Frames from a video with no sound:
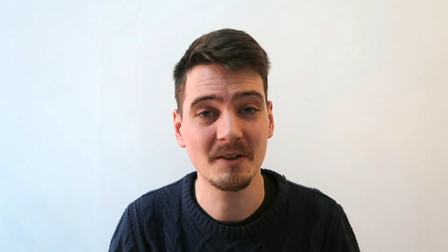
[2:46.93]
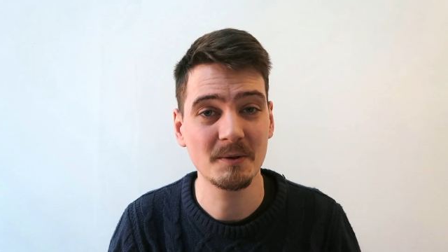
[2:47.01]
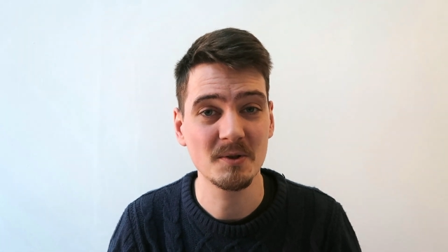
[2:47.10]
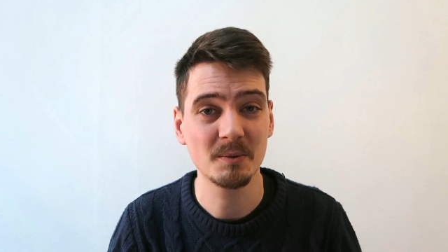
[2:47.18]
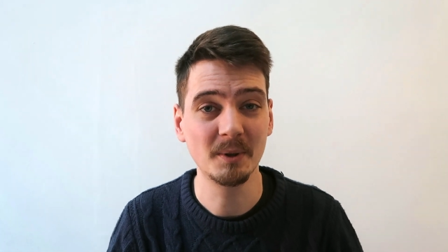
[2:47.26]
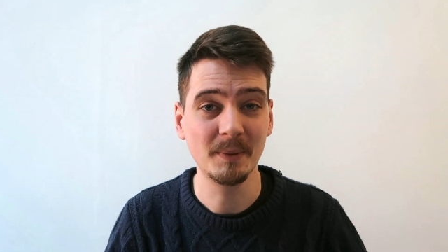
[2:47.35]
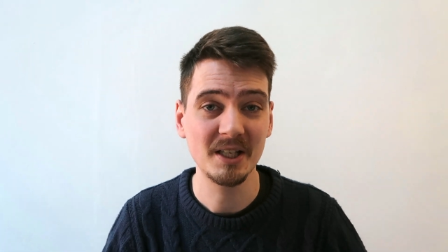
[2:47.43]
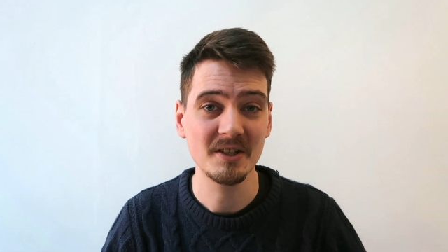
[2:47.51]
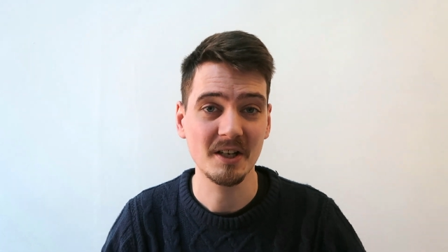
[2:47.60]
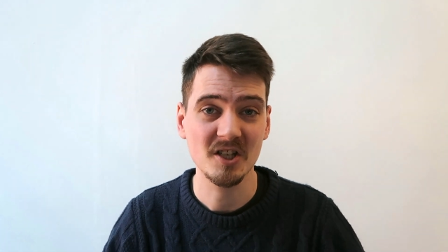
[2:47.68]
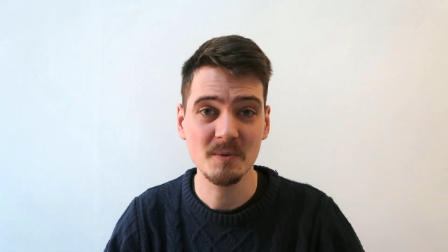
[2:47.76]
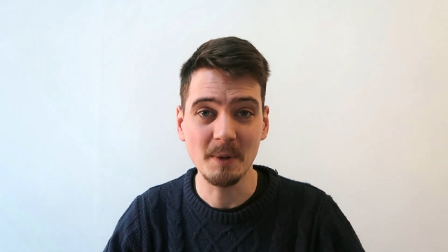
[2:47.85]
They're doing some
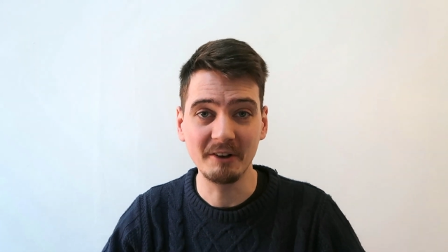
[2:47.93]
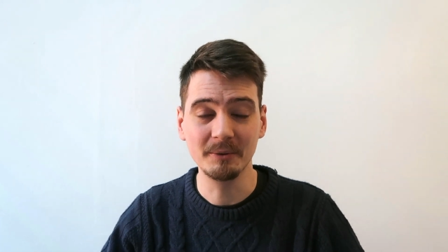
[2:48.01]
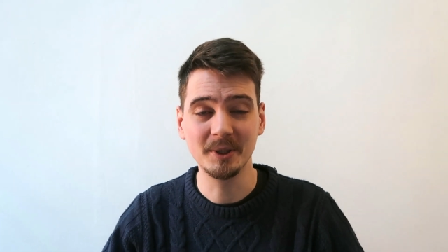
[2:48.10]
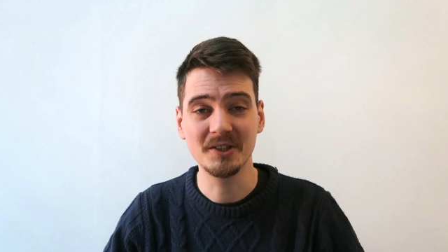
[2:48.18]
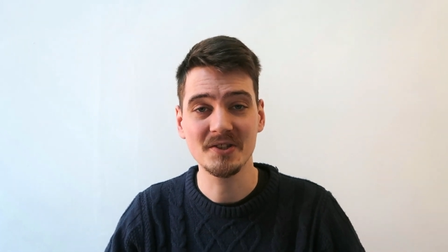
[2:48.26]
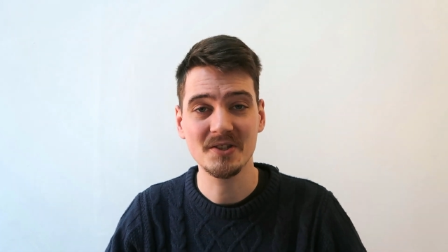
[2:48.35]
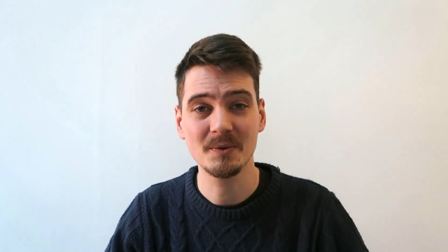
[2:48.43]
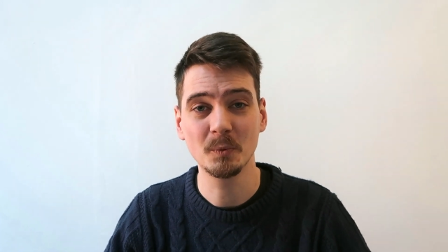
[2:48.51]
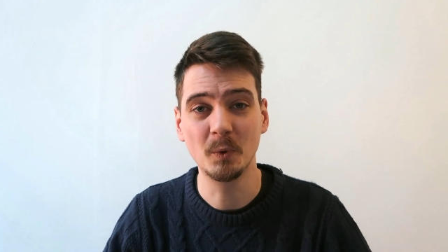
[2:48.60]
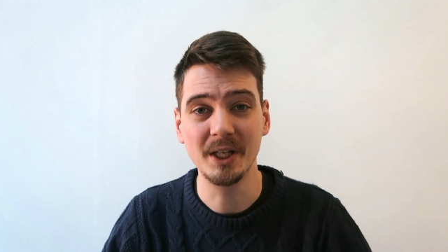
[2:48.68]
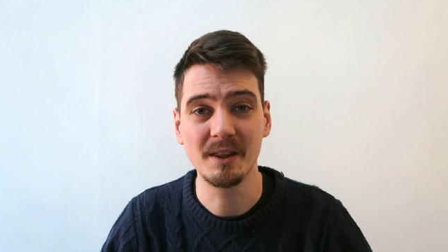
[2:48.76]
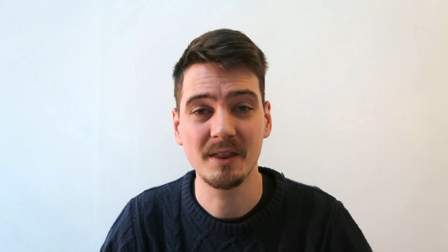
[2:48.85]
amazing experiments
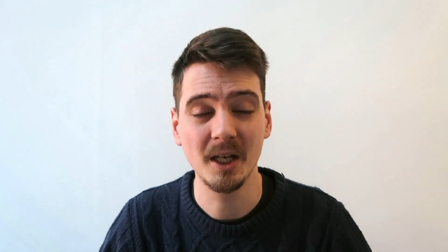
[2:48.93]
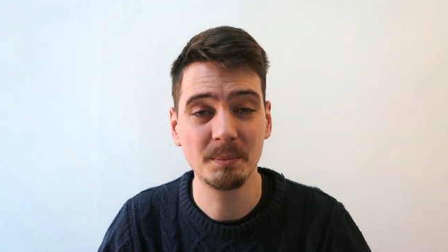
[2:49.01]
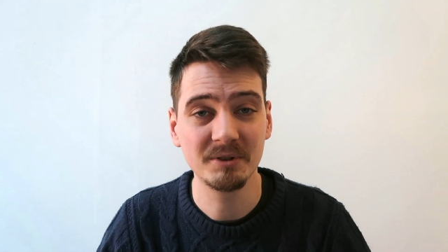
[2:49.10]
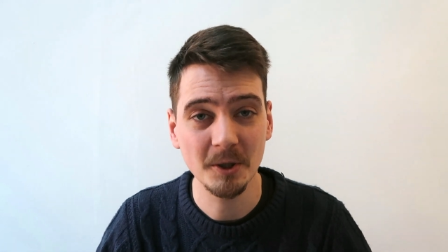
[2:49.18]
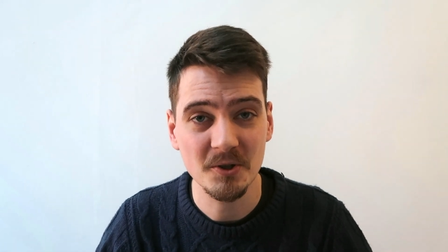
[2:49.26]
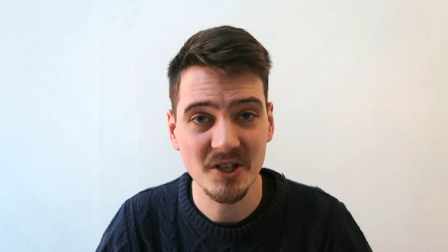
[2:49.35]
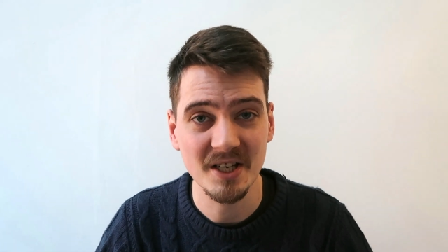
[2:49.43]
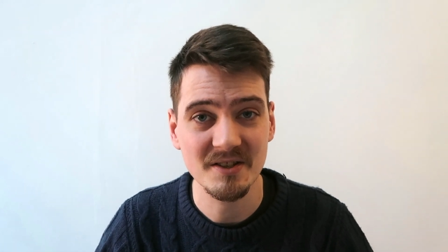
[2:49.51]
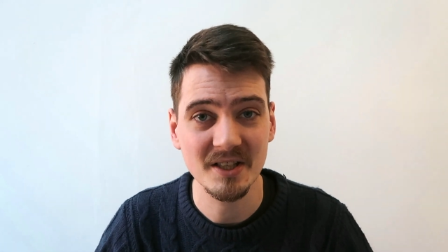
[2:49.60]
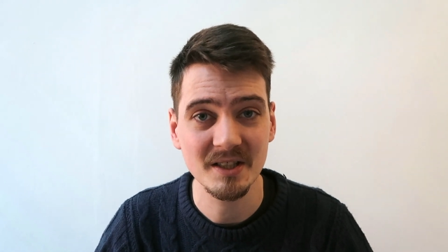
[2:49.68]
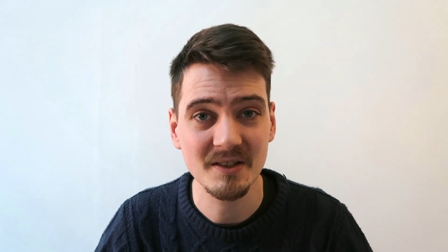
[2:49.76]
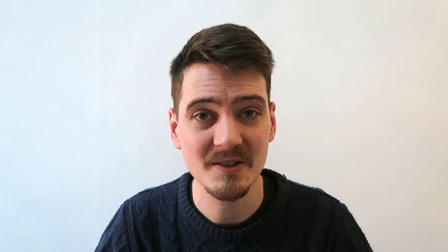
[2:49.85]
with their
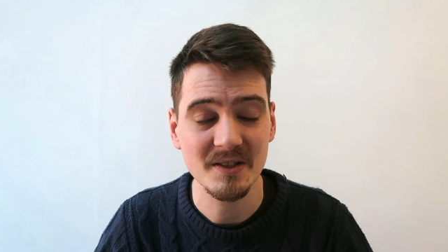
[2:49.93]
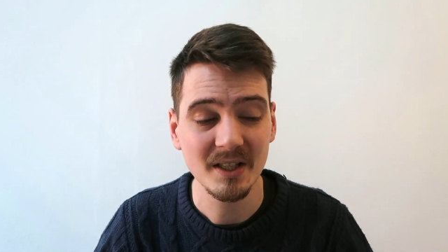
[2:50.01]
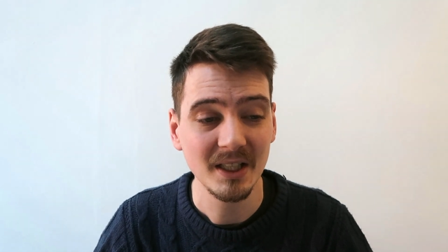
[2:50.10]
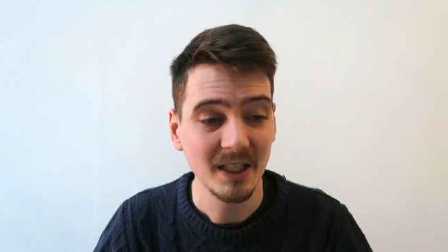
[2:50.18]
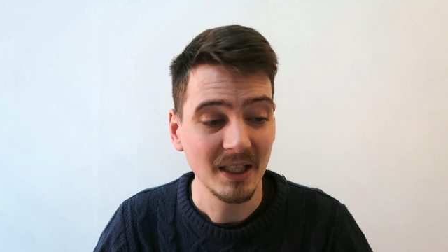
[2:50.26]
processings,